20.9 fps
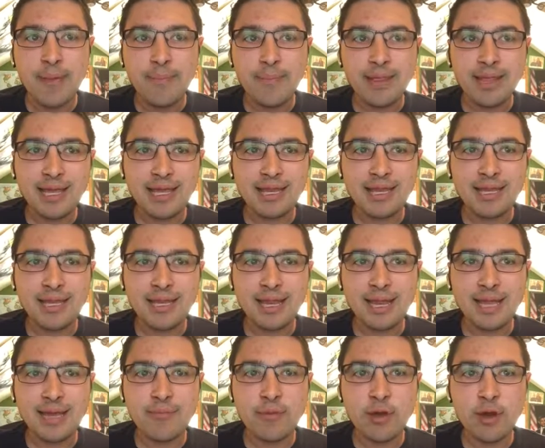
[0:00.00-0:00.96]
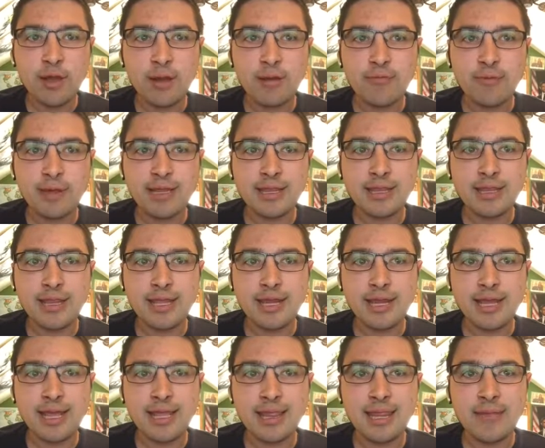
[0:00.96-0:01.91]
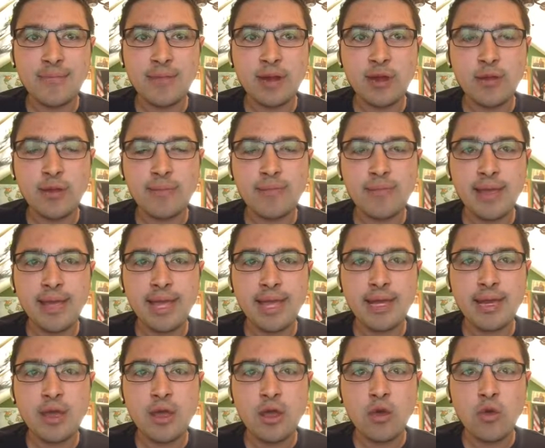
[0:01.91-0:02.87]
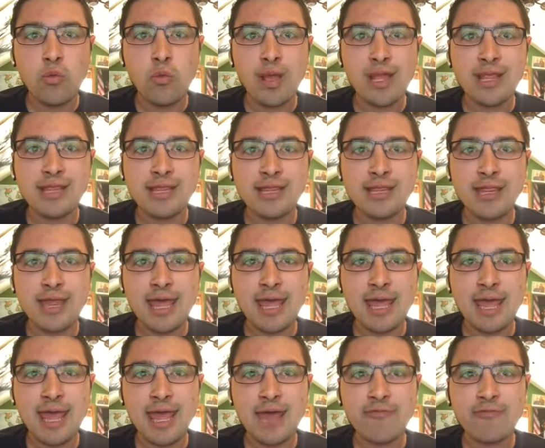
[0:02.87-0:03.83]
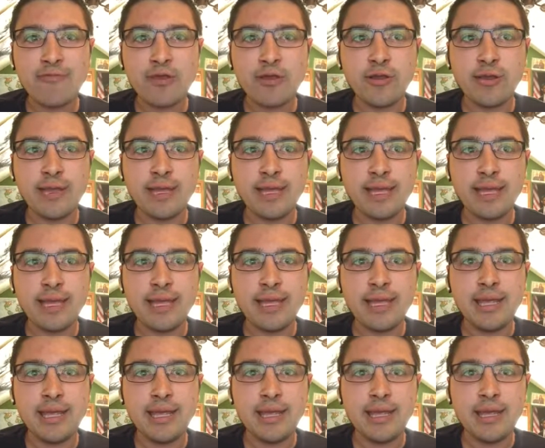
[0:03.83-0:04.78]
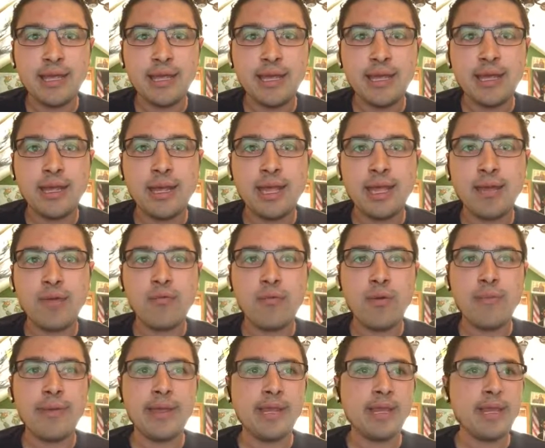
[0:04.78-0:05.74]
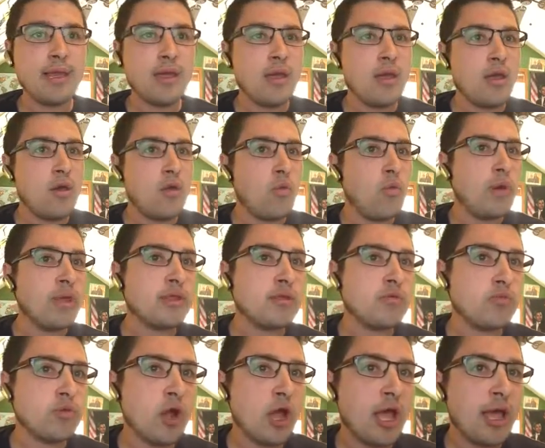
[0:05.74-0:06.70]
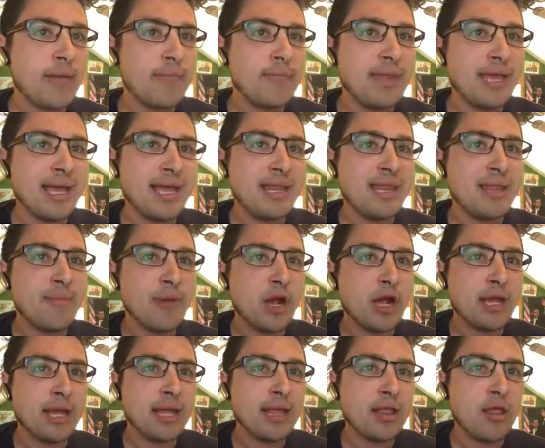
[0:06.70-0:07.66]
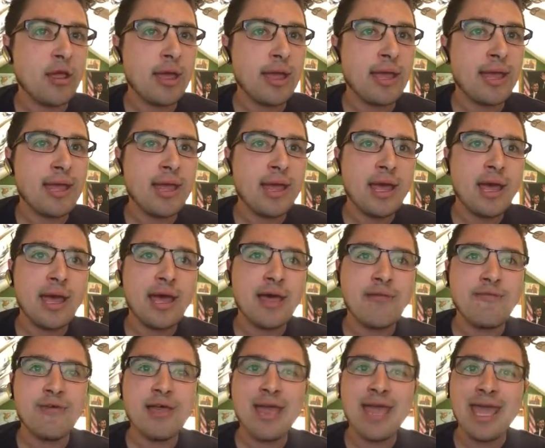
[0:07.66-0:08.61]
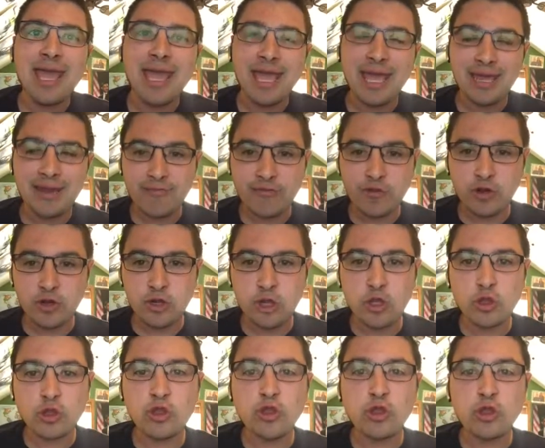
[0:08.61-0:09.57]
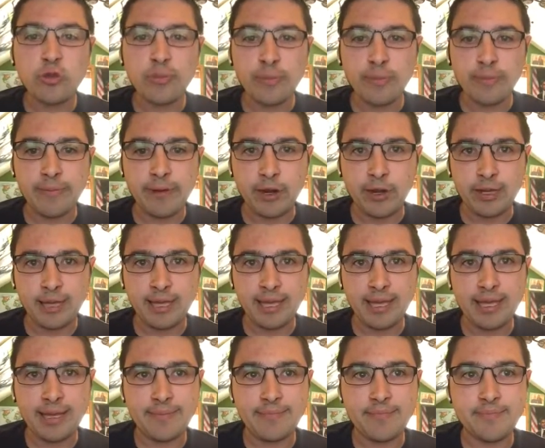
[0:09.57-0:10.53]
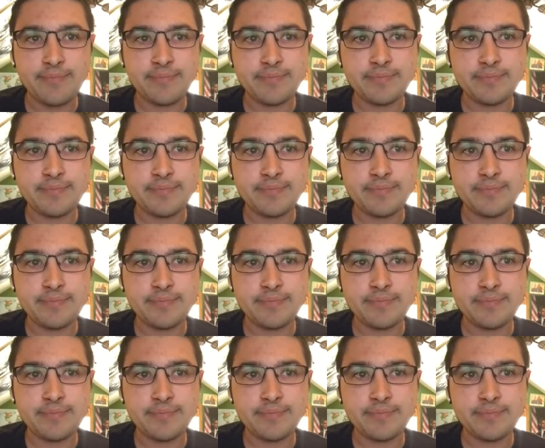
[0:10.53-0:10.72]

Police in Claremont arrested a Lebanon man Wednesday after he, a woman, was robbed in the parking lot of Hannaford Supermarket.